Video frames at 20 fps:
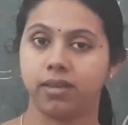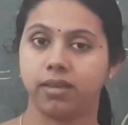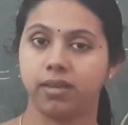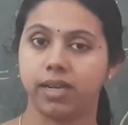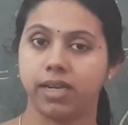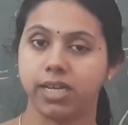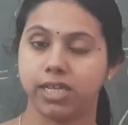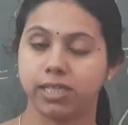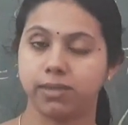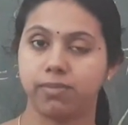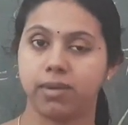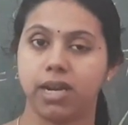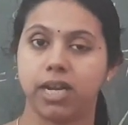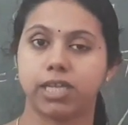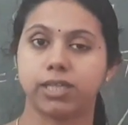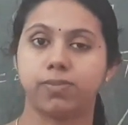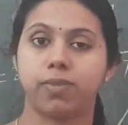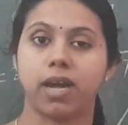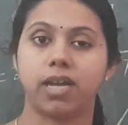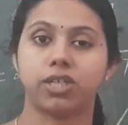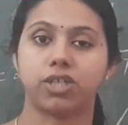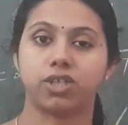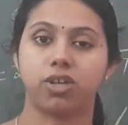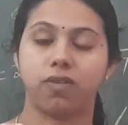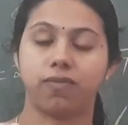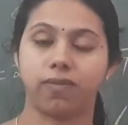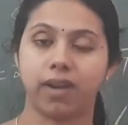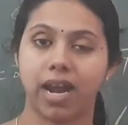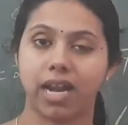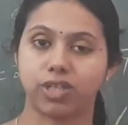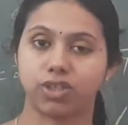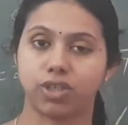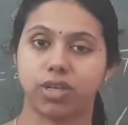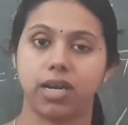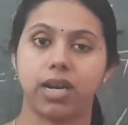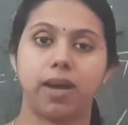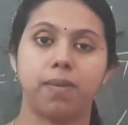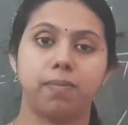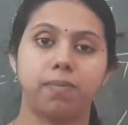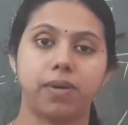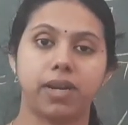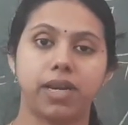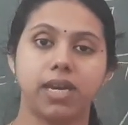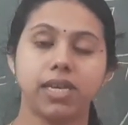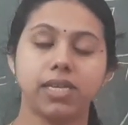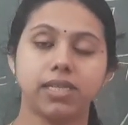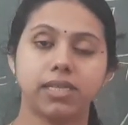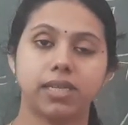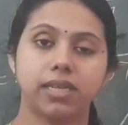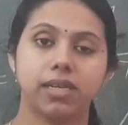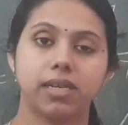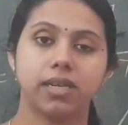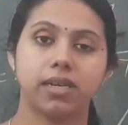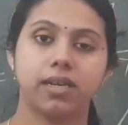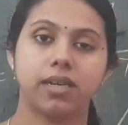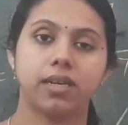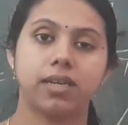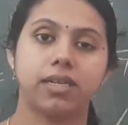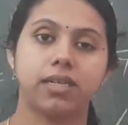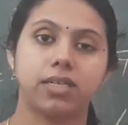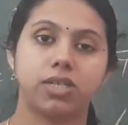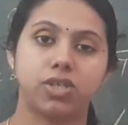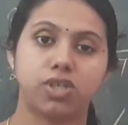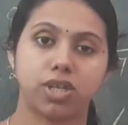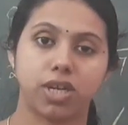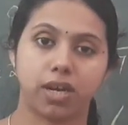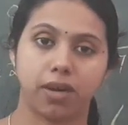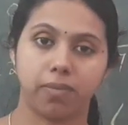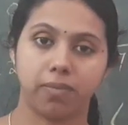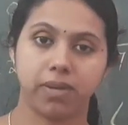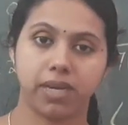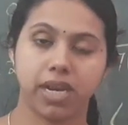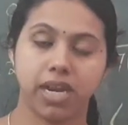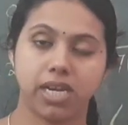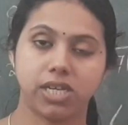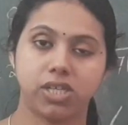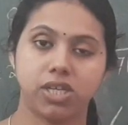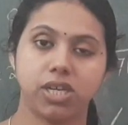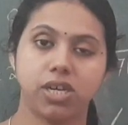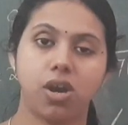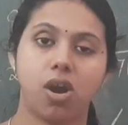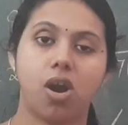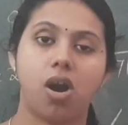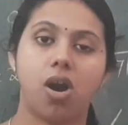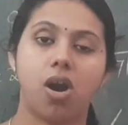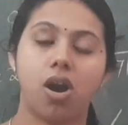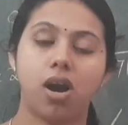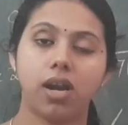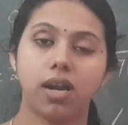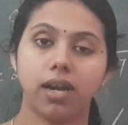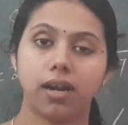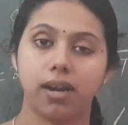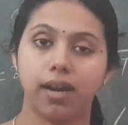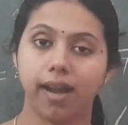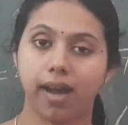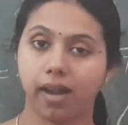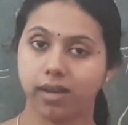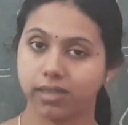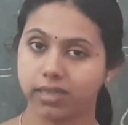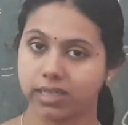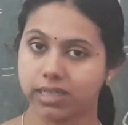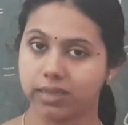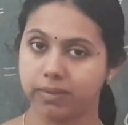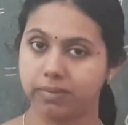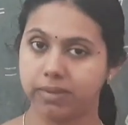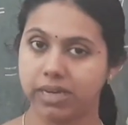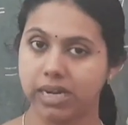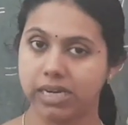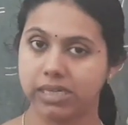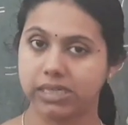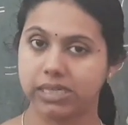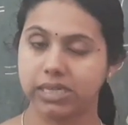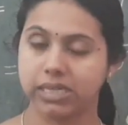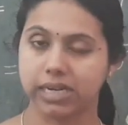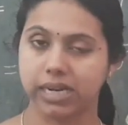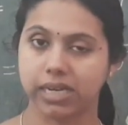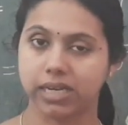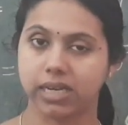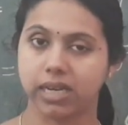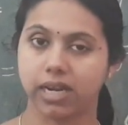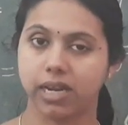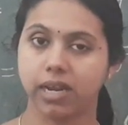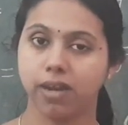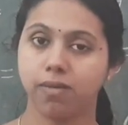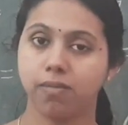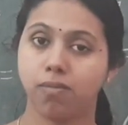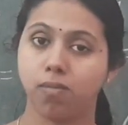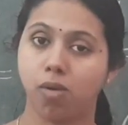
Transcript: The decimal expansion of rational number is terminating or non-terminating recurring.